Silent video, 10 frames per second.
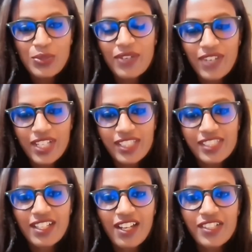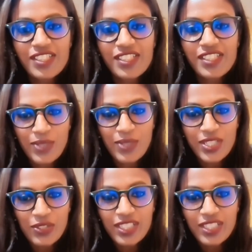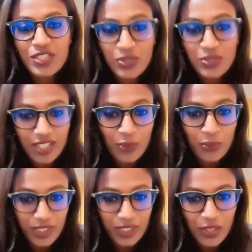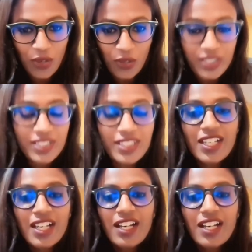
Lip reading: to advance the current situation on the issue that you're working on,